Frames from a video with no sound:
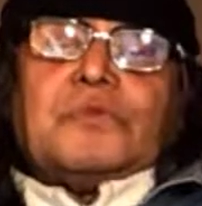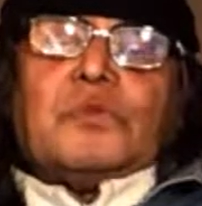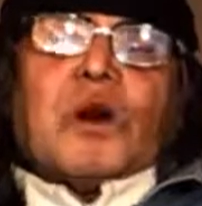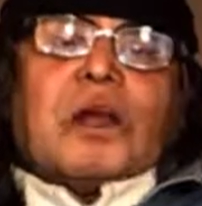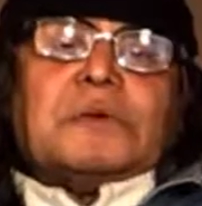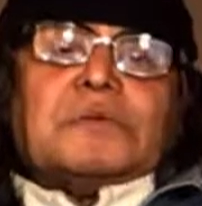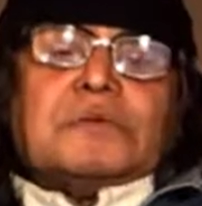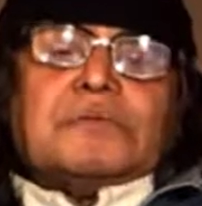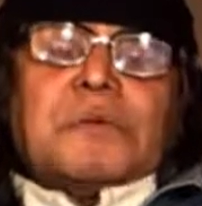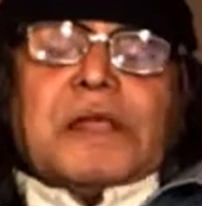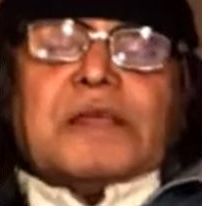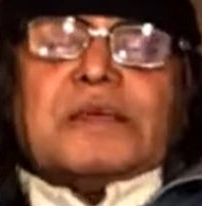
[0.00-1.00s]
one
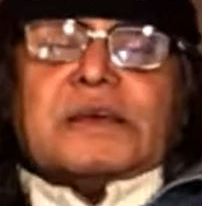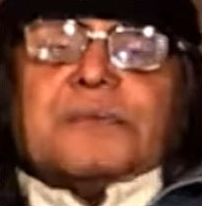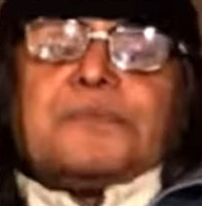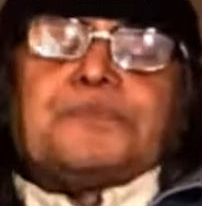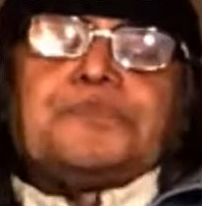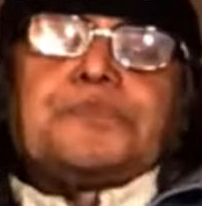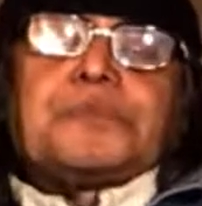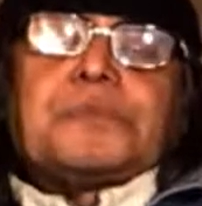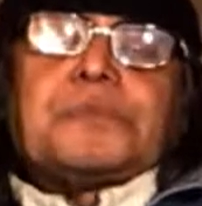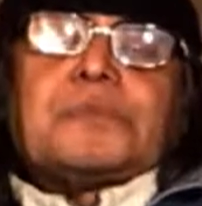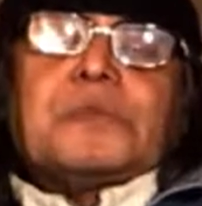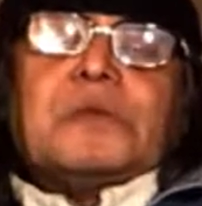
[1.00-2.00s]
building
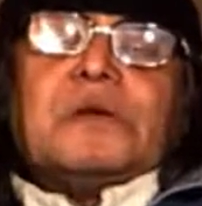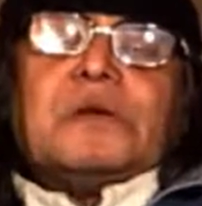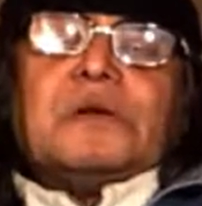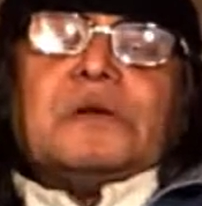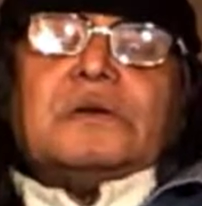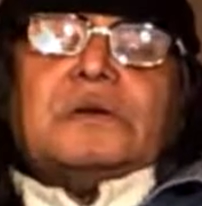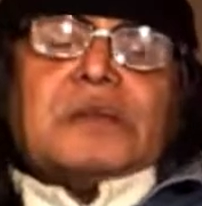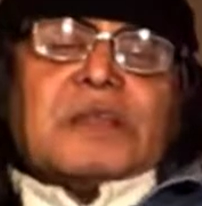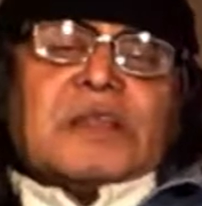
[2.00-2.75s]
in